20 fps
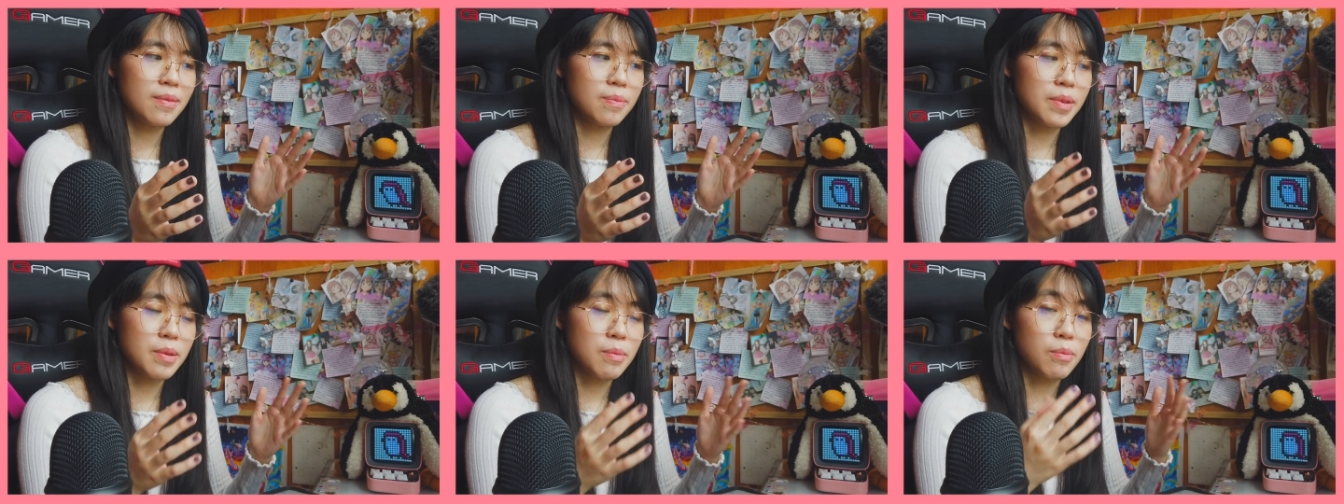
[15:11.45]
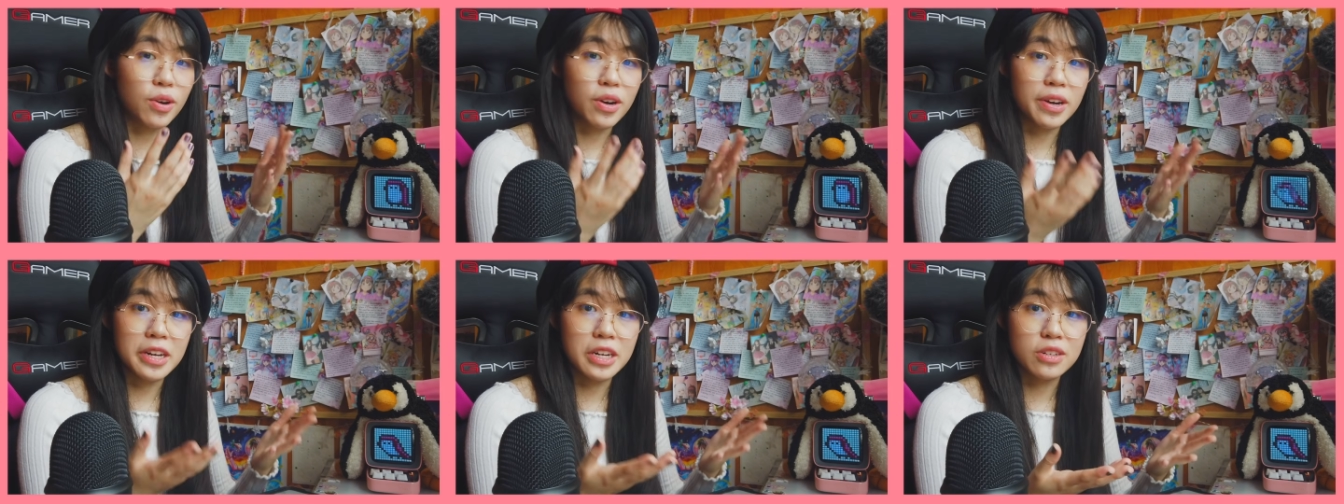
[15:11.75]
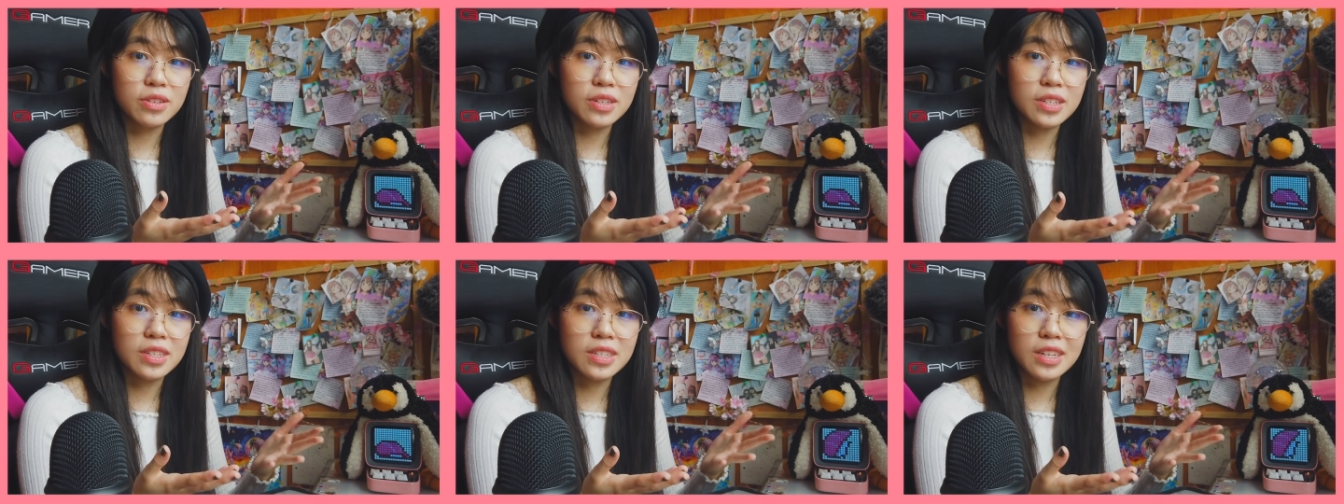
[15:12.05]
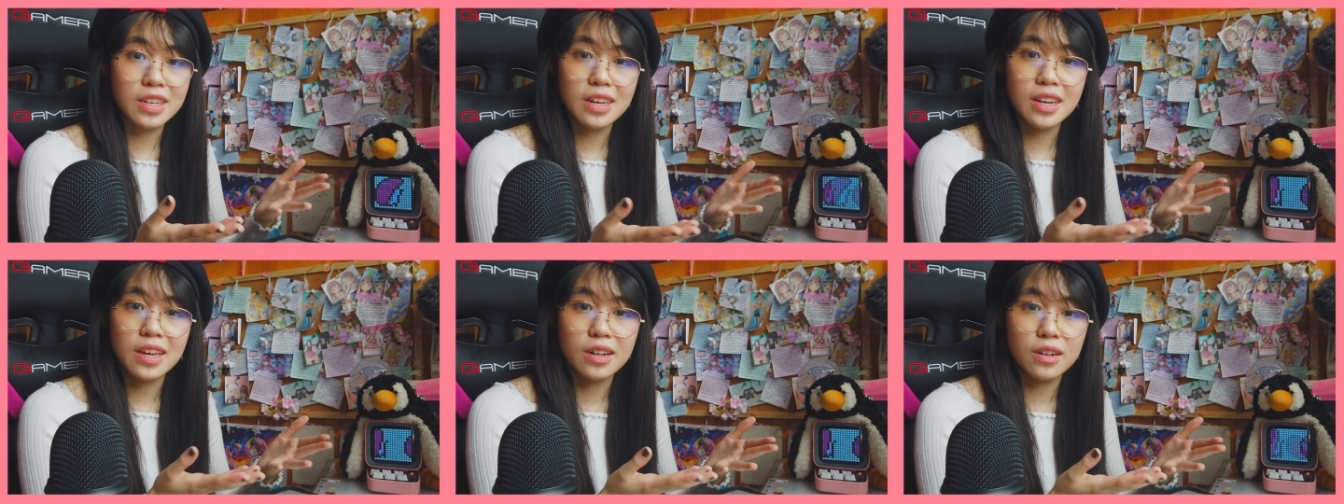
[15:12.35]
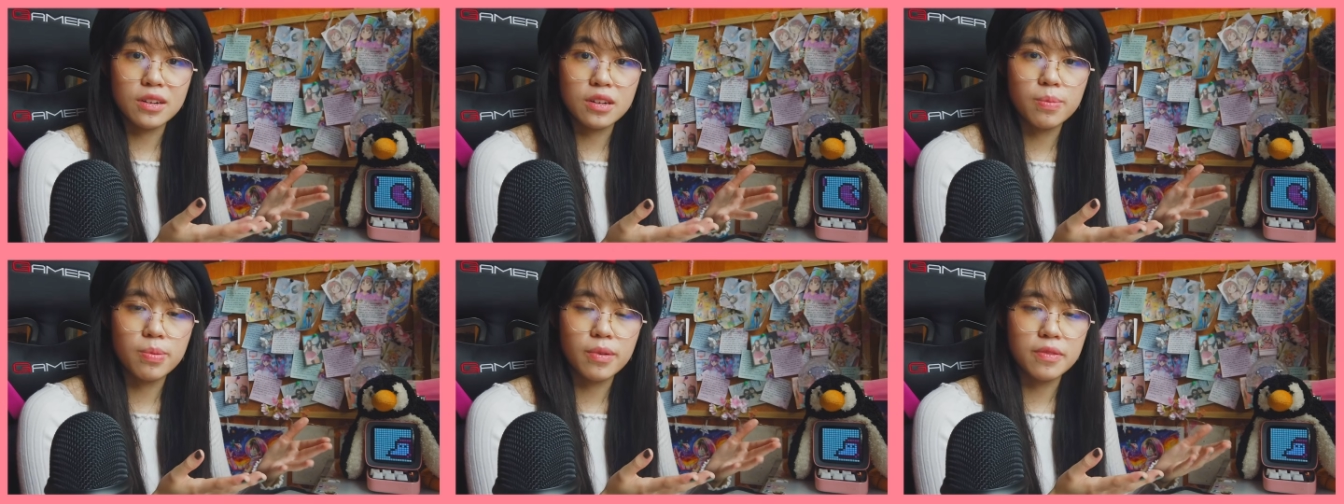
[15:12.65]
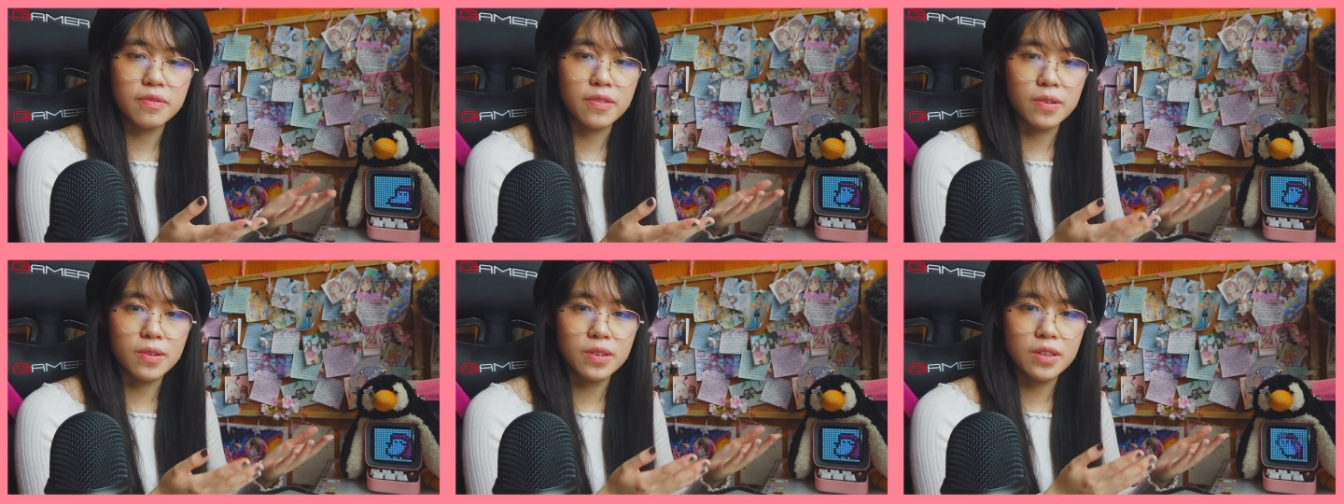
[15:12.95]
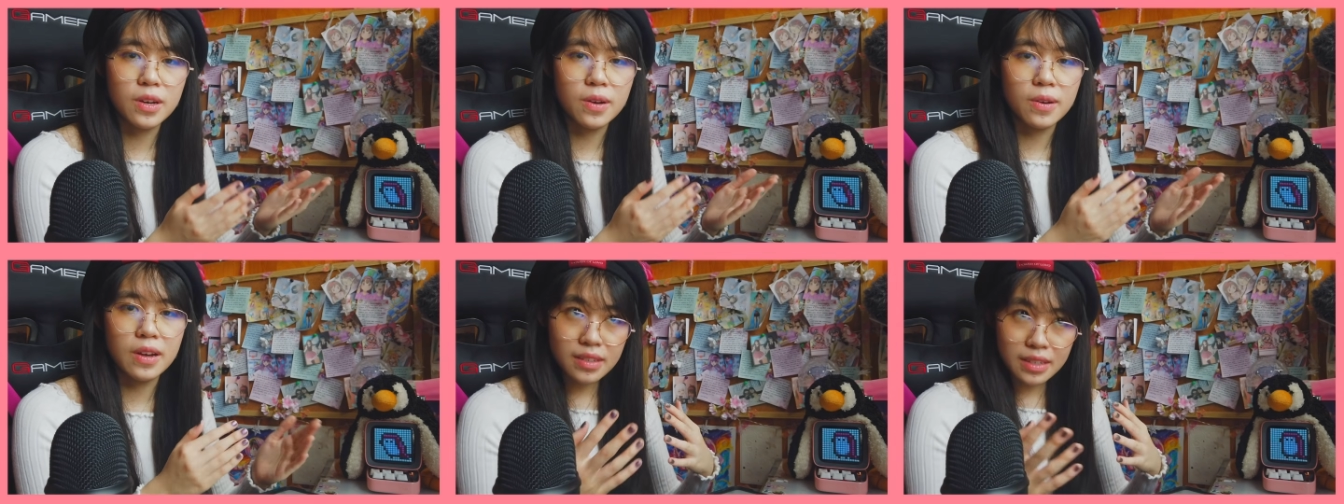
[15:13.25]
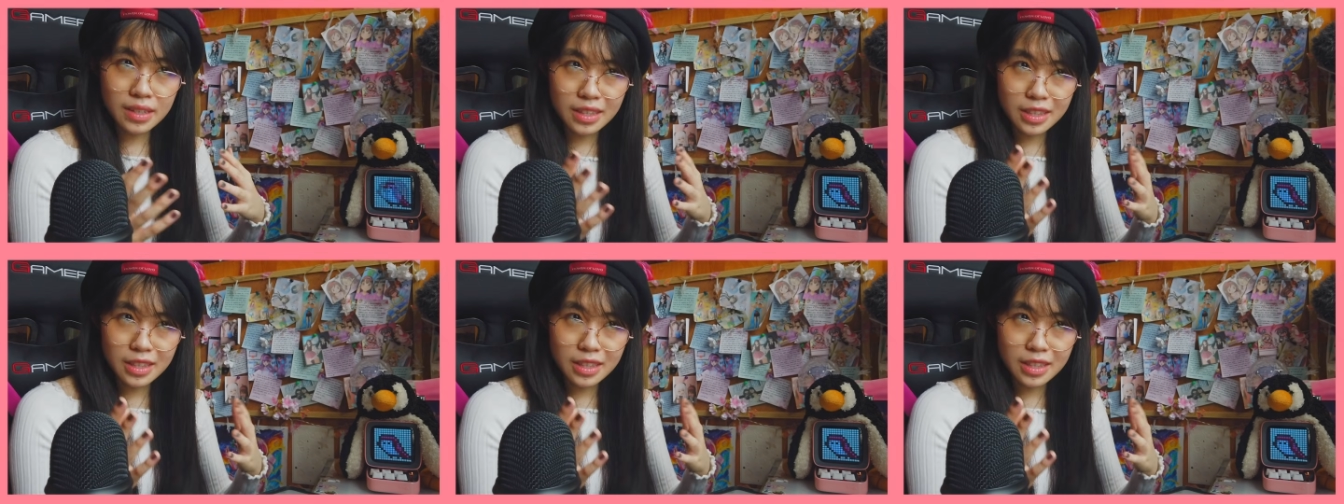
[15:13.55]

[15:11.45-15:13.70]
be more interested in your portfolio.